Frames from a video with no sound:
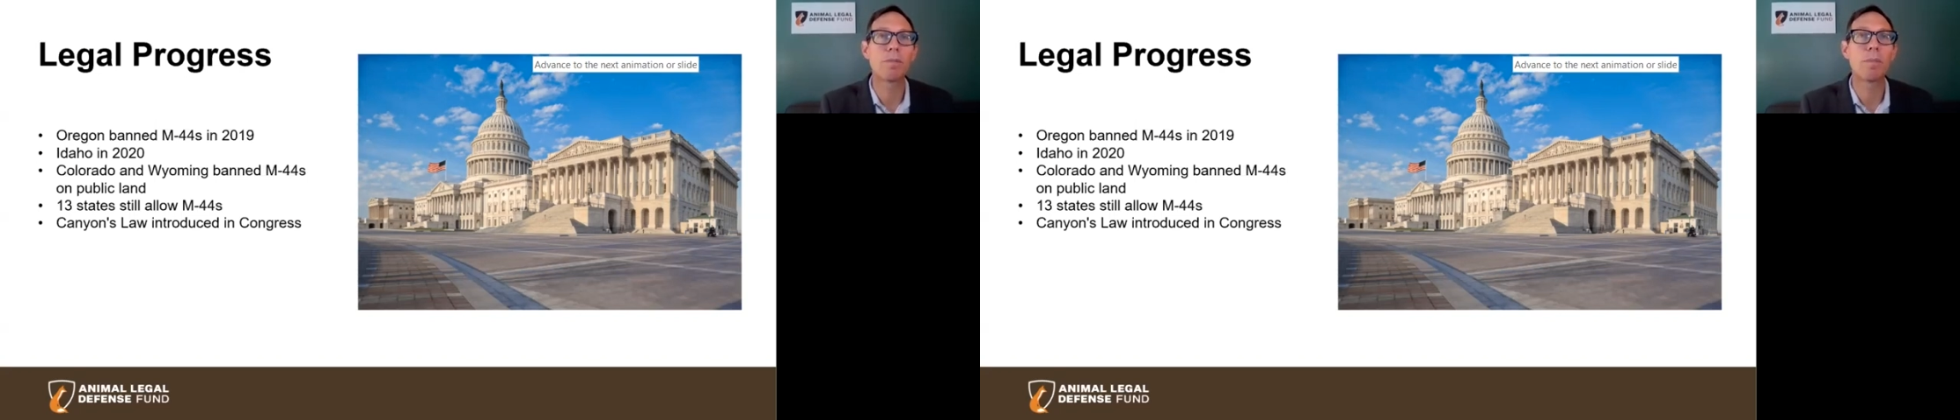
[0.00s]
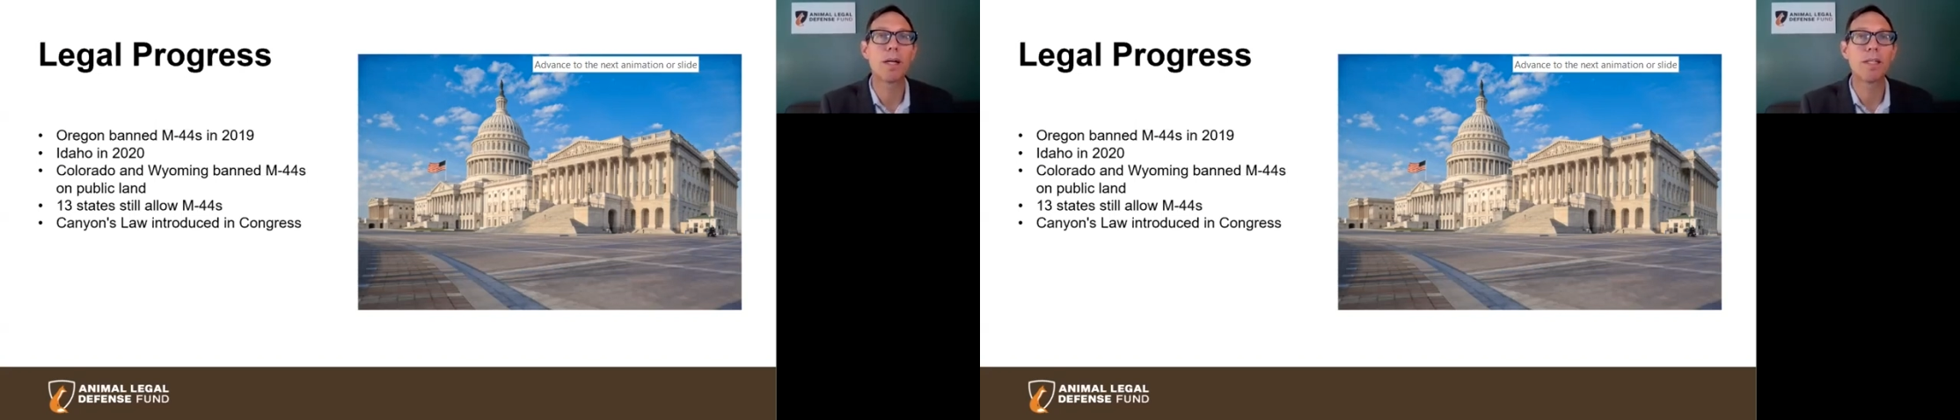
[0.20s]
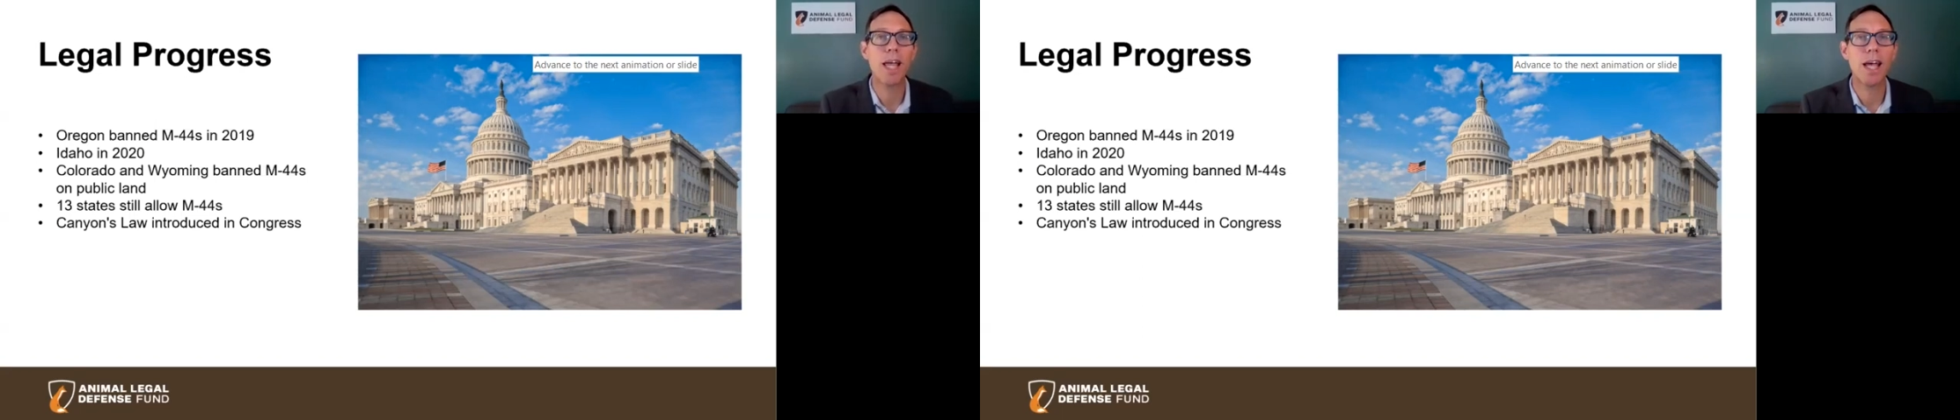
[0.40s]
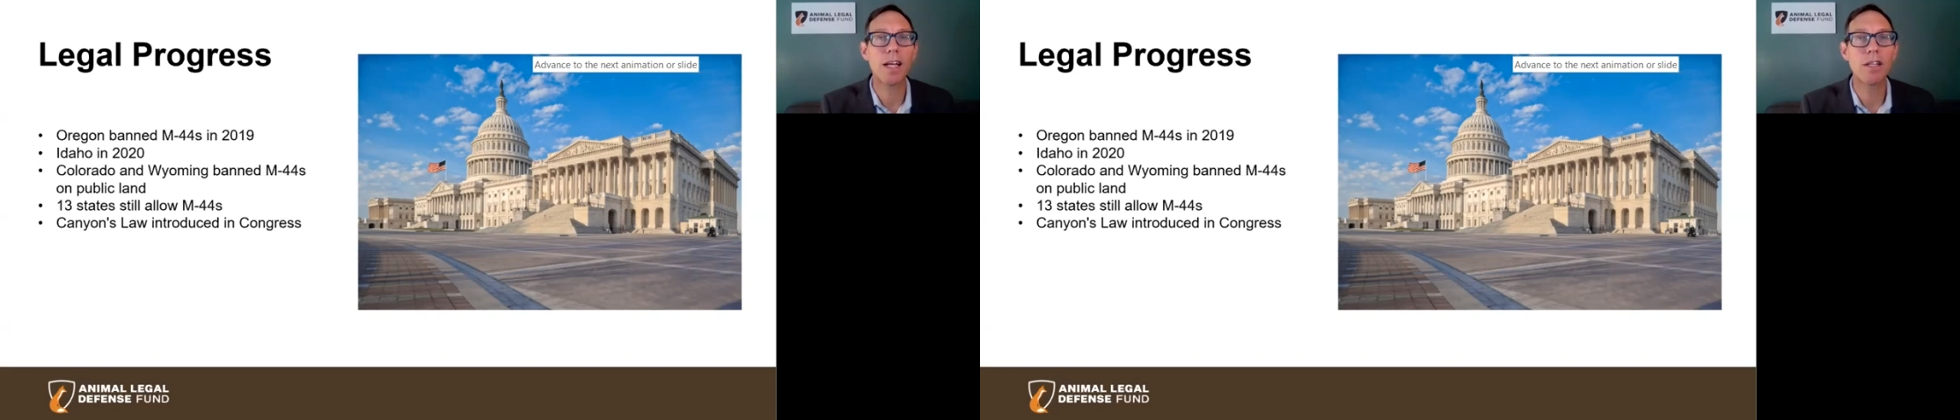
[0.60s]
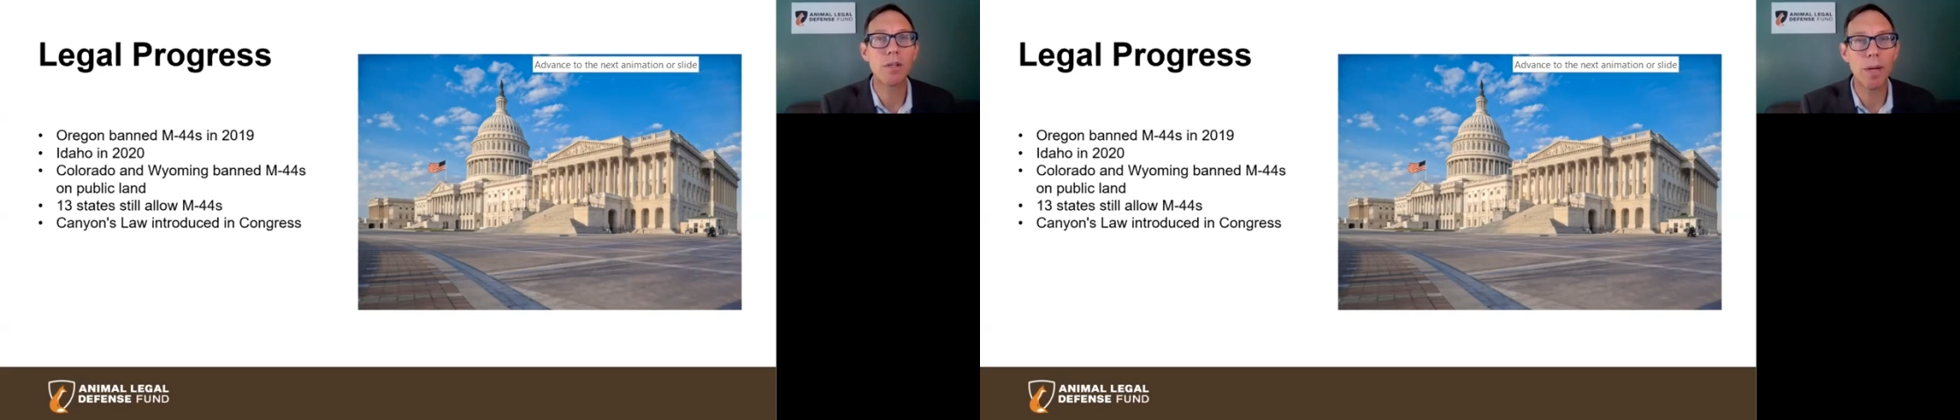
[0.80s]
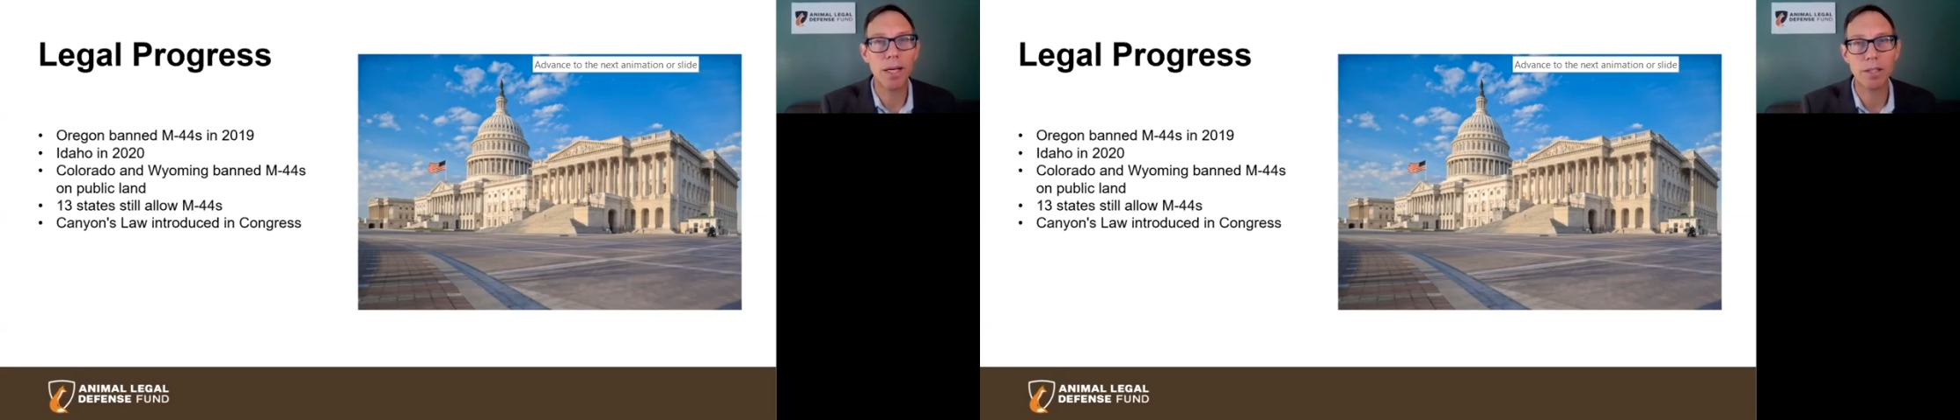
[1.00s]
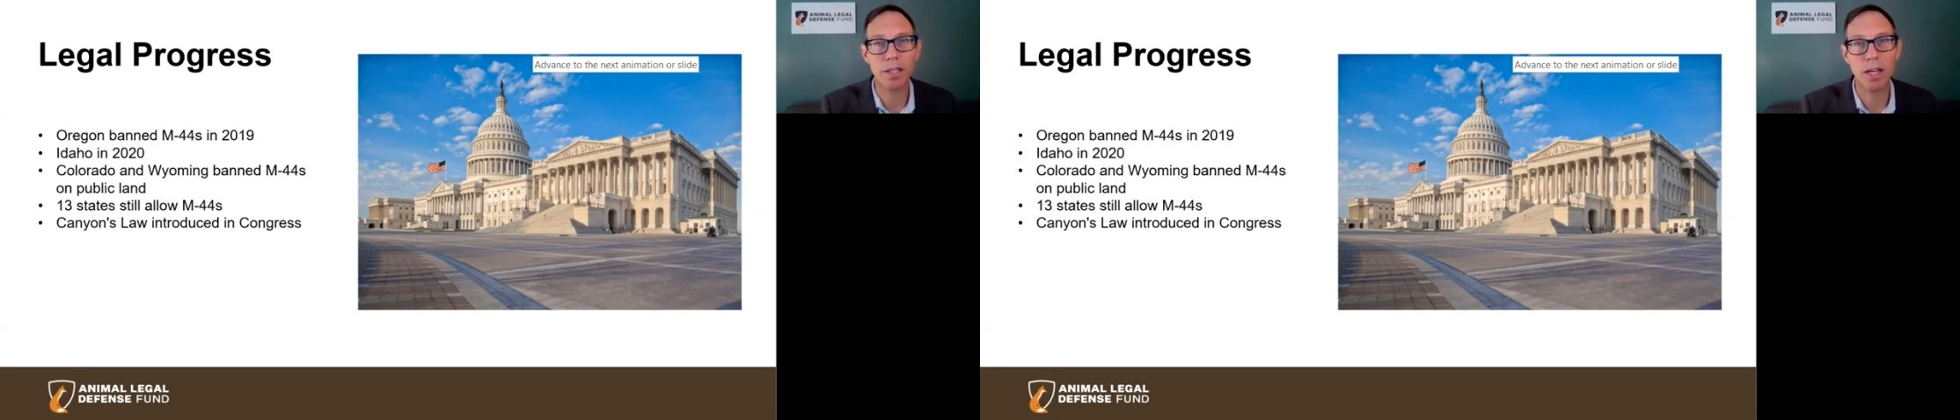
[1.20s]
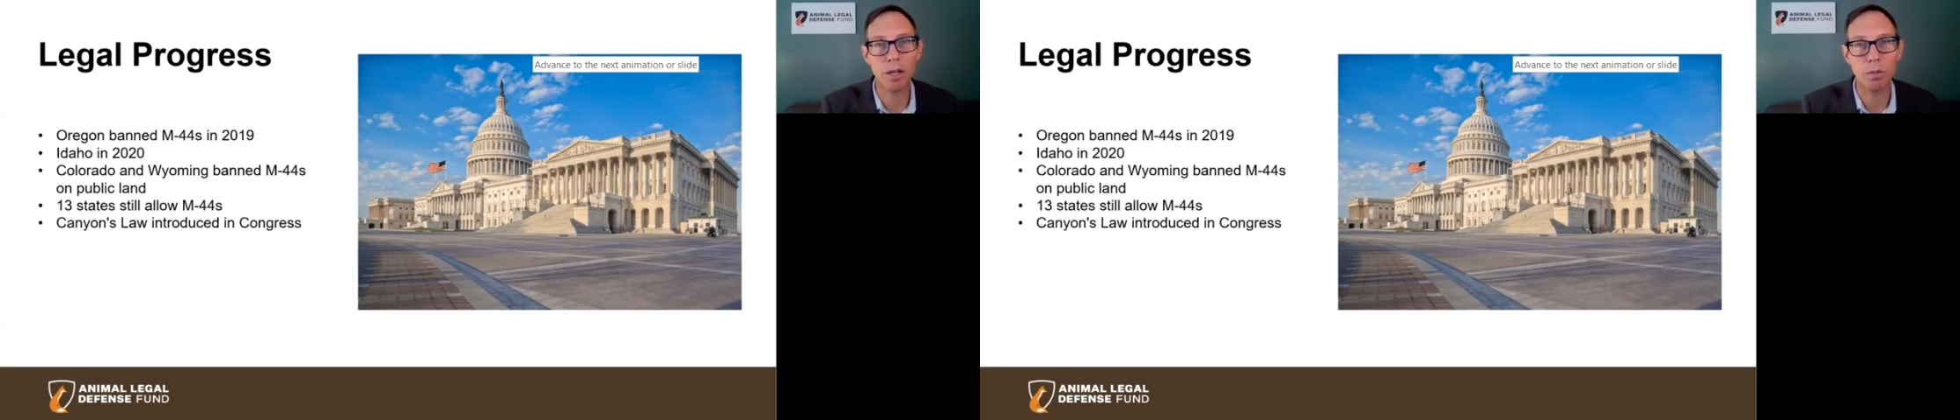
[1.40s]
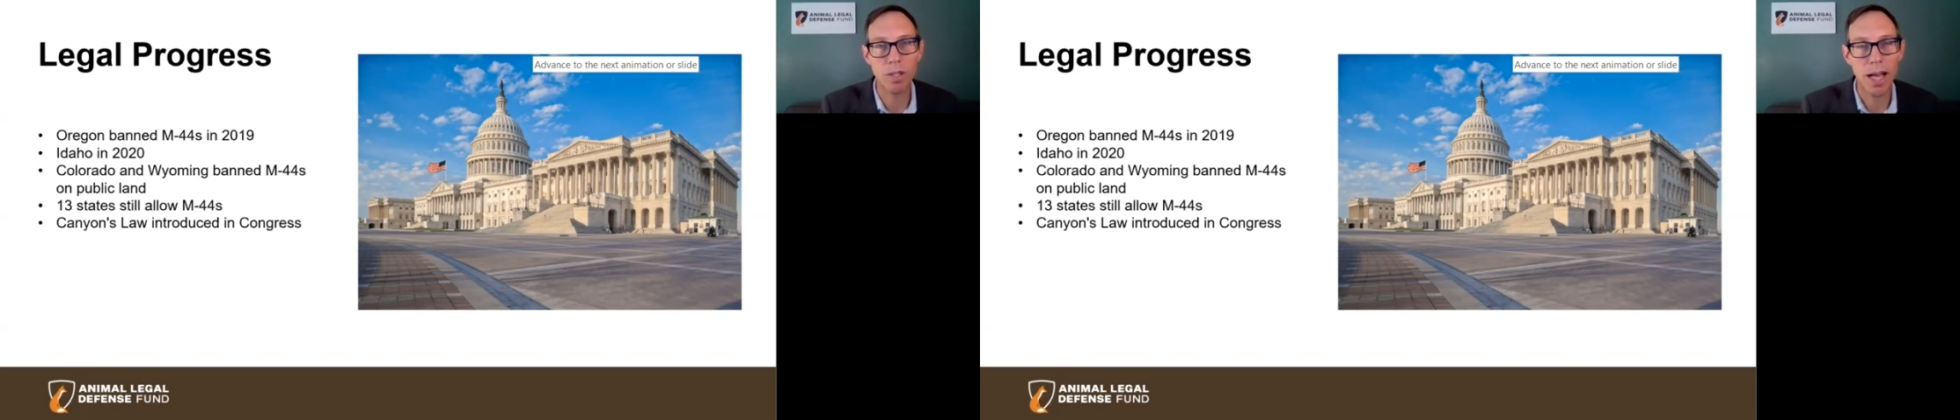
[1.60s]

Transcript: Montana, New Mexico,